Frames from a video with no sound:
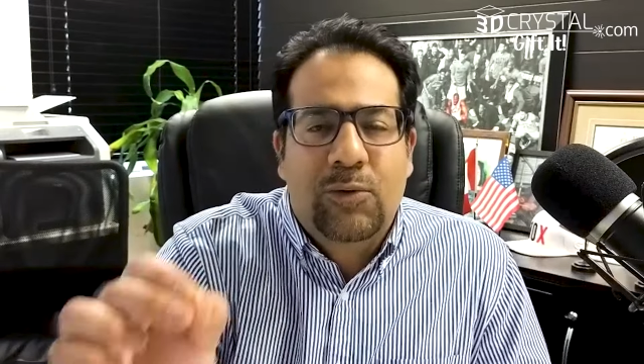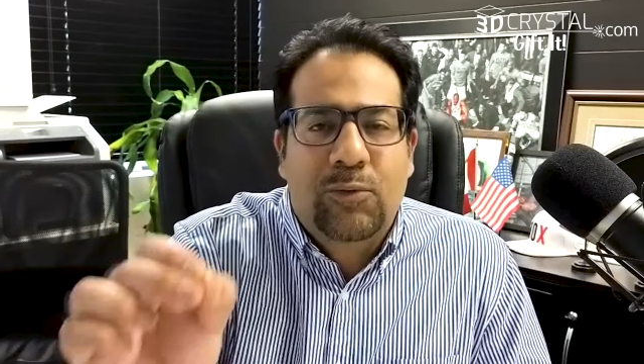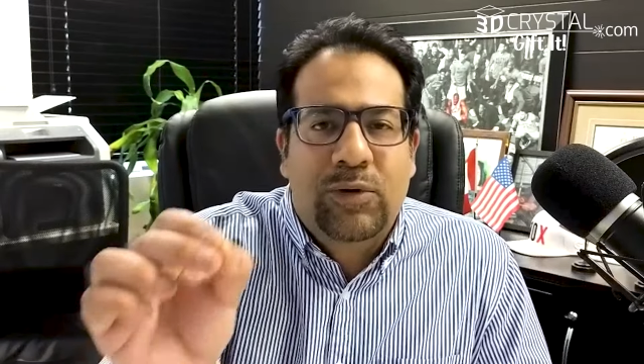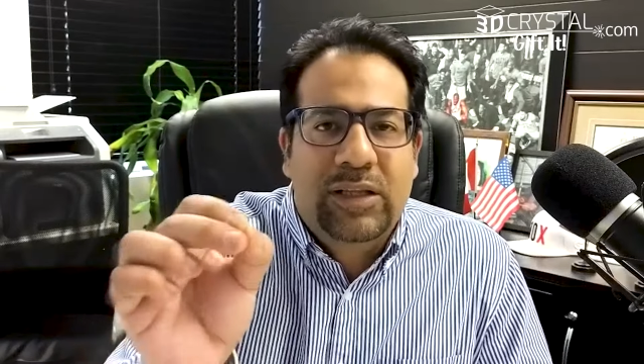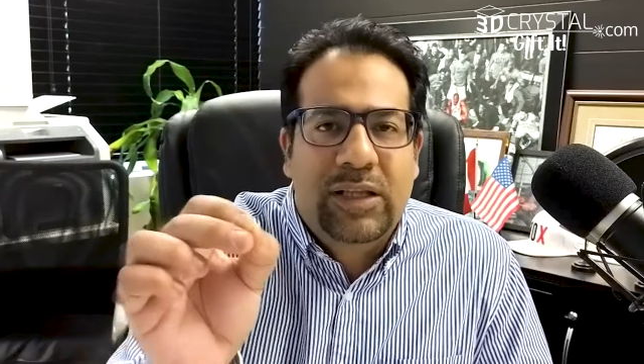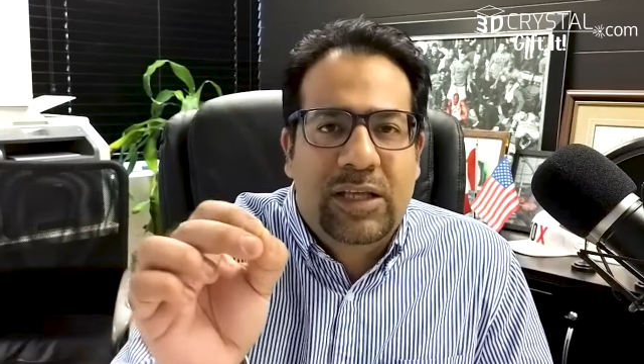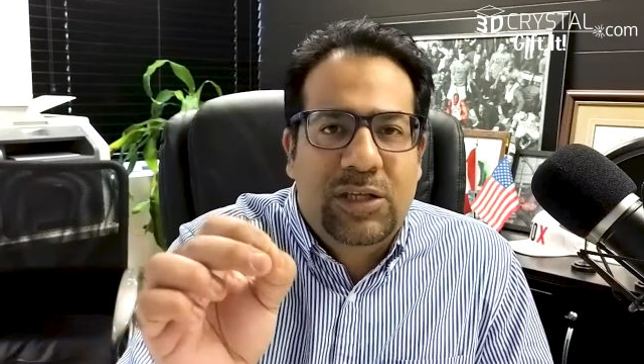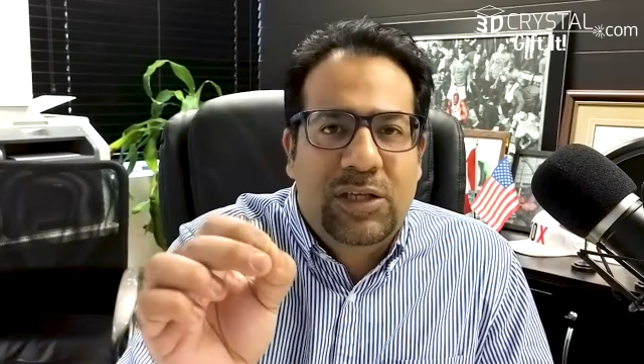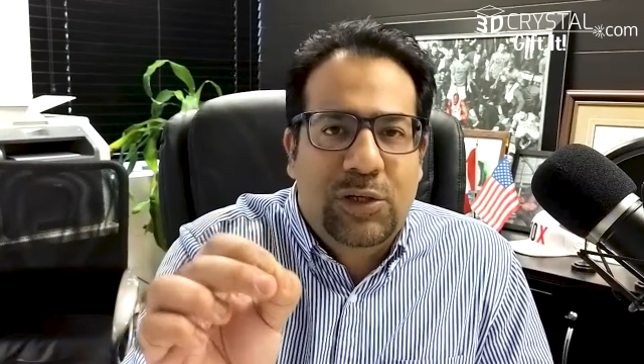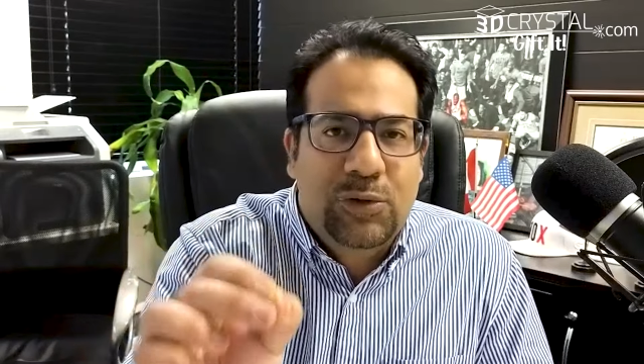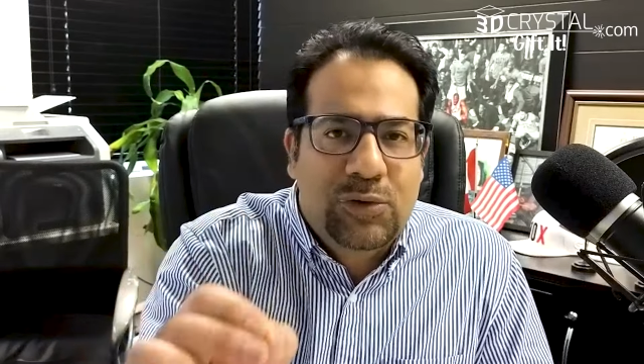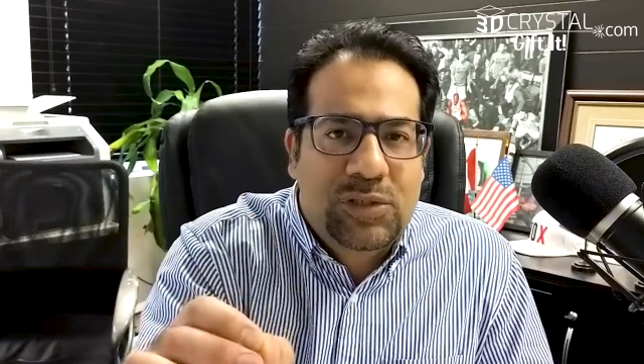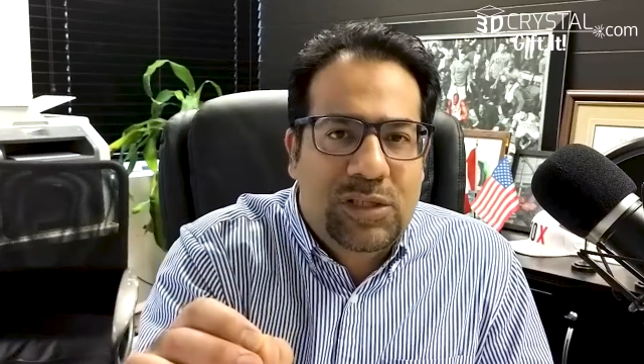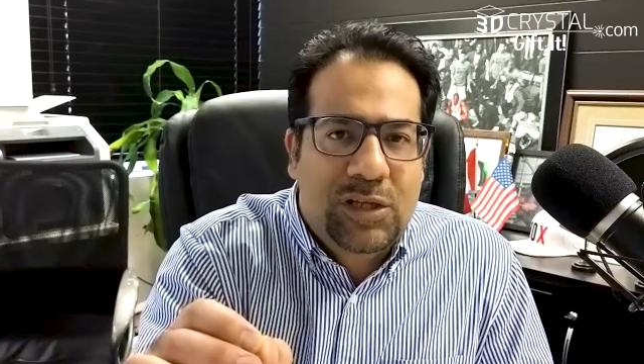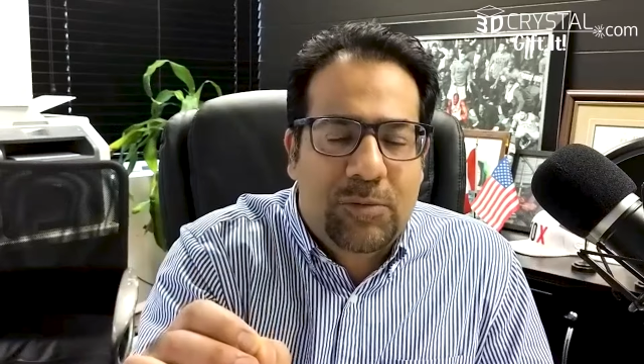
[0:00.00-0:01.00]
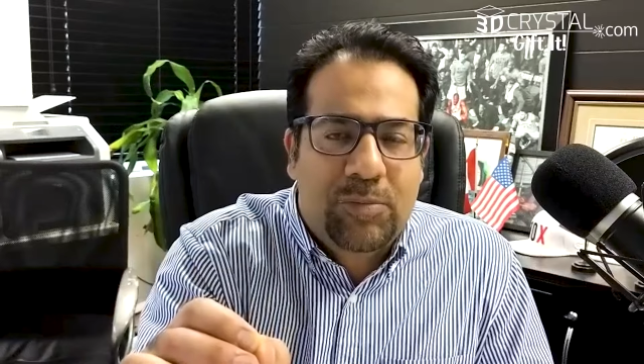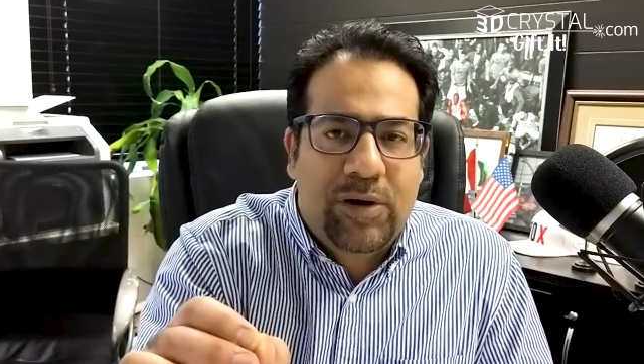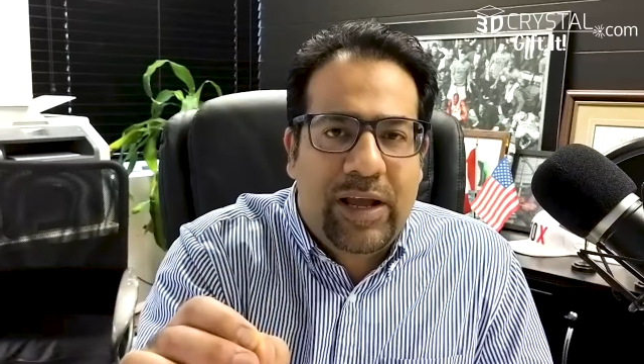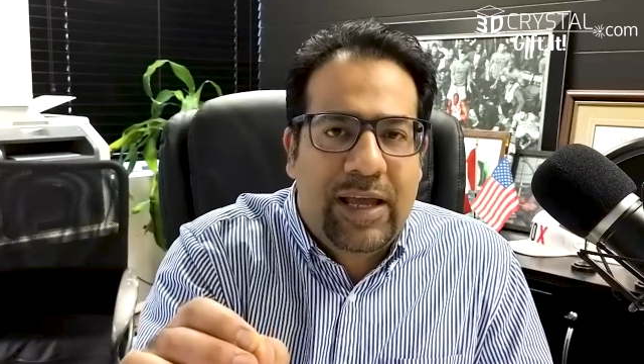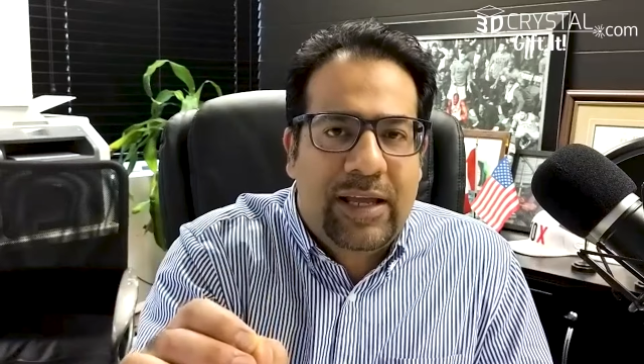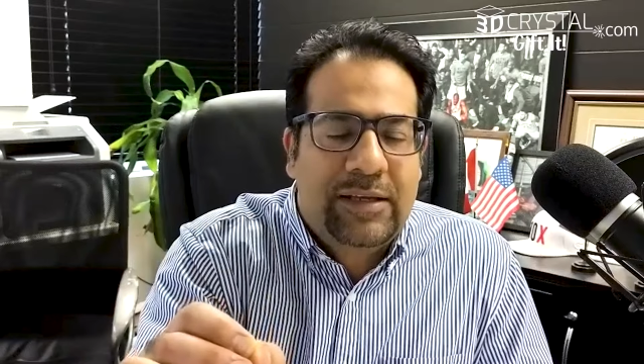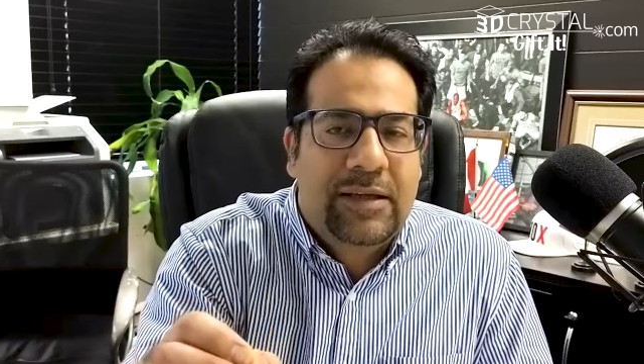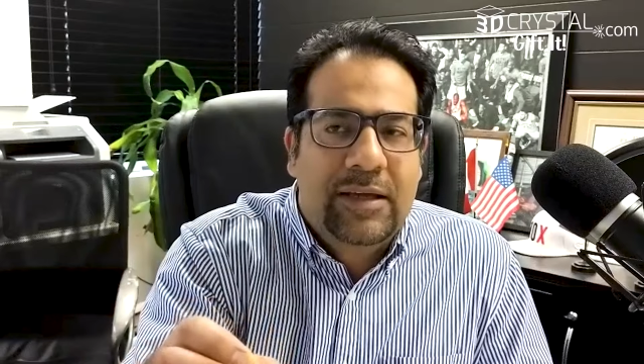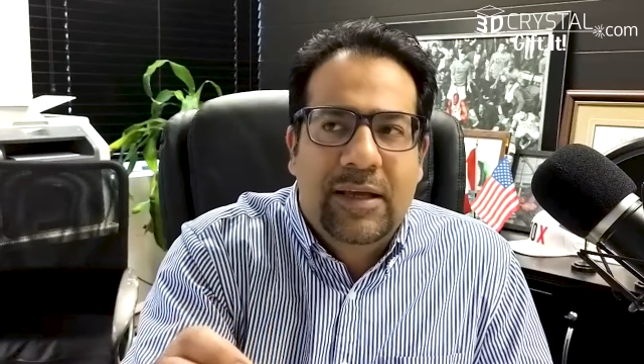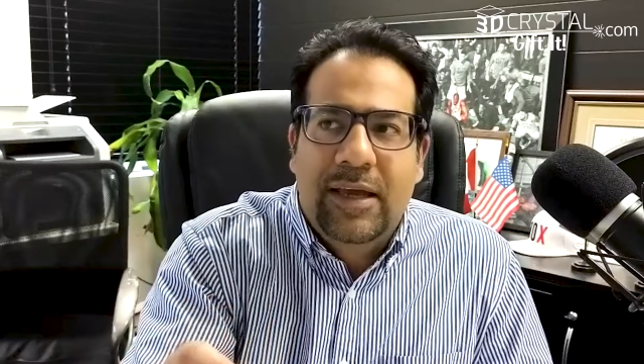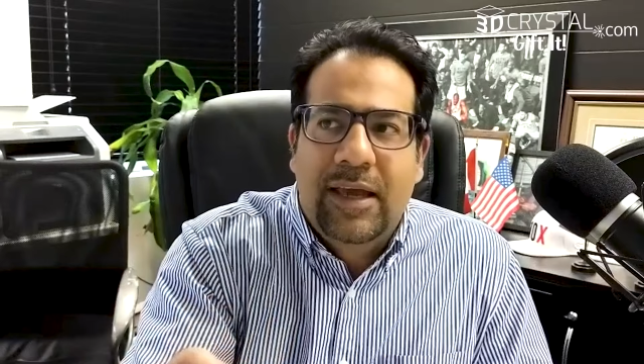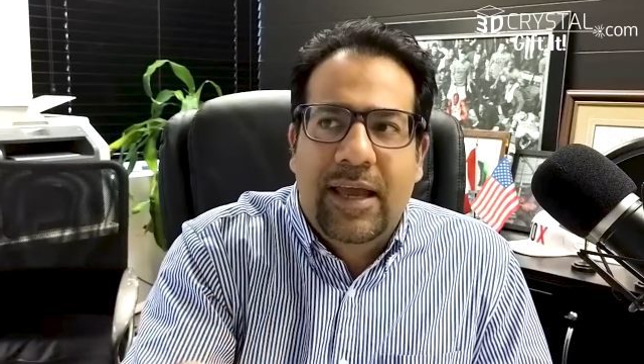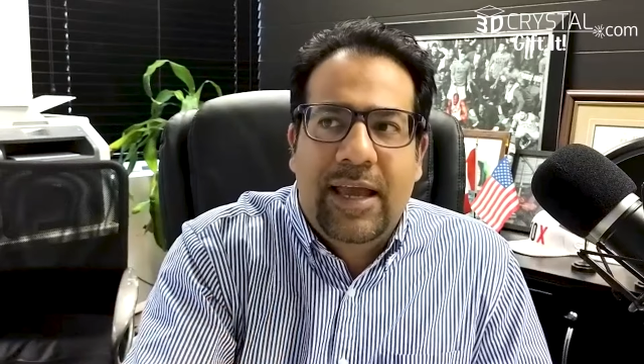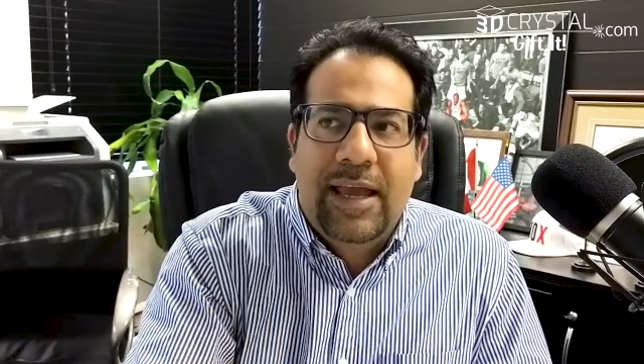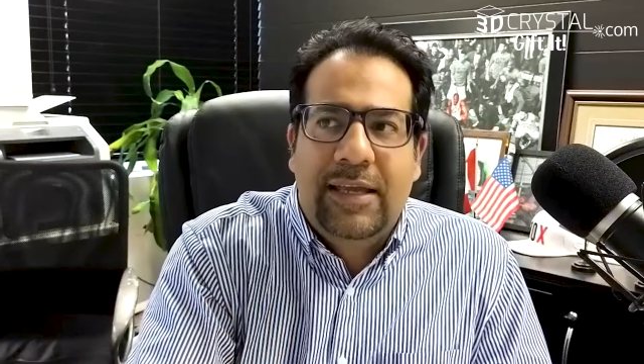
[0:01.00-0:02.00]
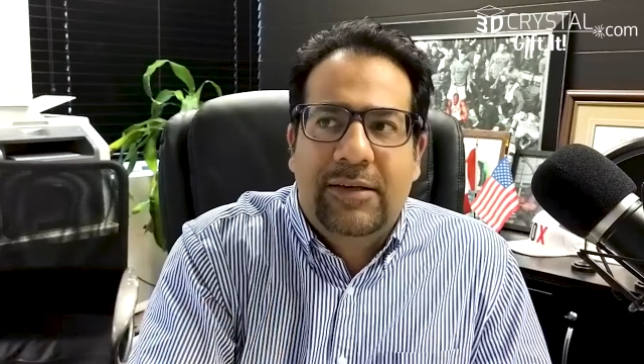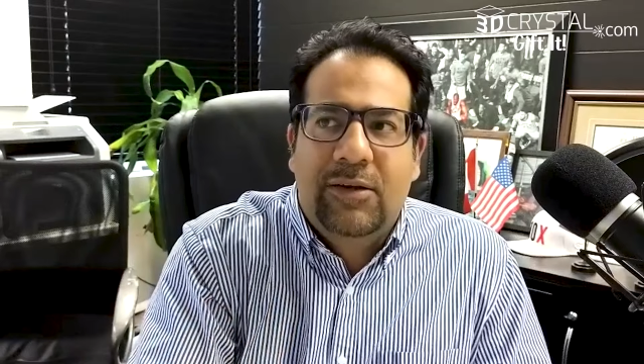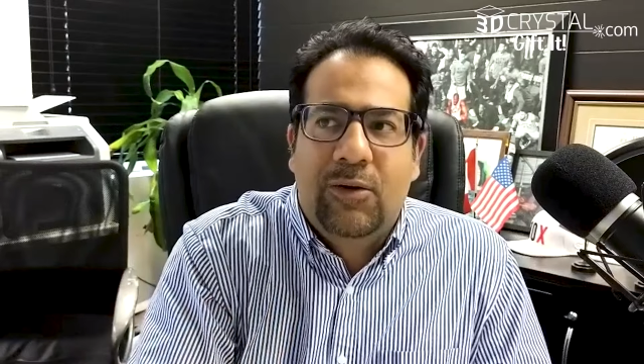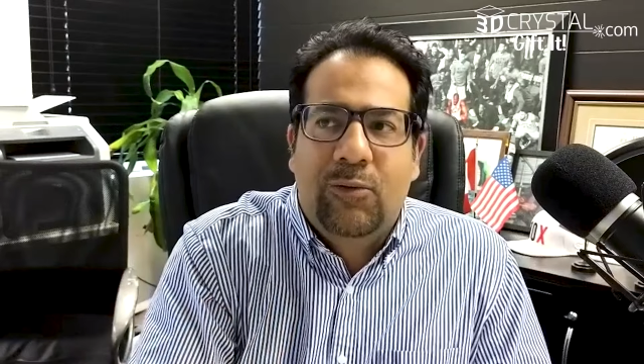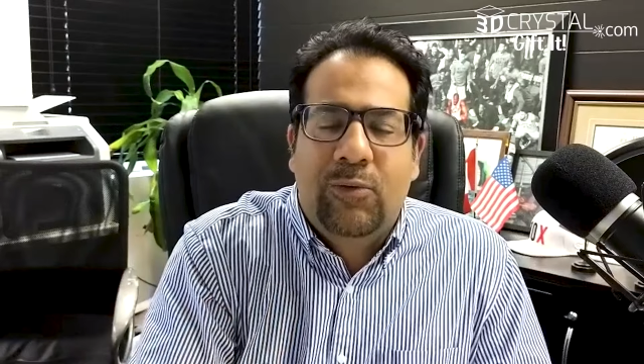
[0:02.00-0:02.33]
when they use their brand, and